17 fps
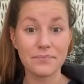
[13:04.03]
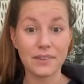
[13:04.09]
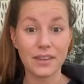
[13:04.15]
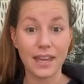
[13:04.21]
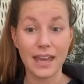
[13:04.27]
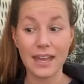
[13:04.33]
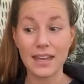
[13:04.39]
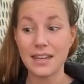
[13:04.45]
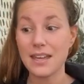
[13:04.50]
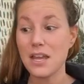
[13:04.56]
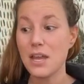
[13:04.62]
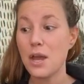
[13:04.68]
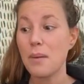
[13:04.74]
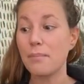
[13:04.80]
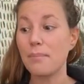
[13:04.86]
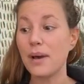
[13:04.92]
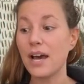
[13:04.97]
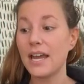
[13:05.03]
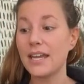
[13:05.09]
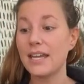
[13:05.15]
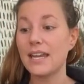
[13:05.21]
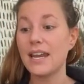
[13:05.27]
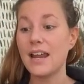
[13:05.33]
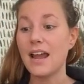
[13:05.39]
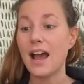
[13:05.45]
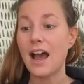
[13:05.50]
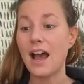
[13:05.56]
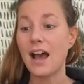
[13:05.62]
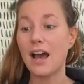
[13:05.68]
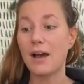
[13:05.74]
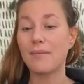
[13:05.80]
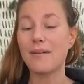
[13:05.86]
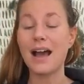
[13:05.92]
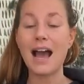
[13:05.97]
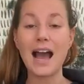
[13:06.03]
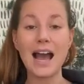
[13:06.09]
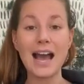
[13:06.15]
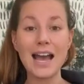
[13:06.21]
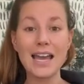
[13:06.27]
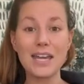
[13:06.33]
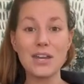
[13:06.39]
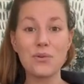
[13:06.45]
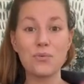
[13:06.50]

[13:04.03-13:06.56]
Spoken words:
okay? But I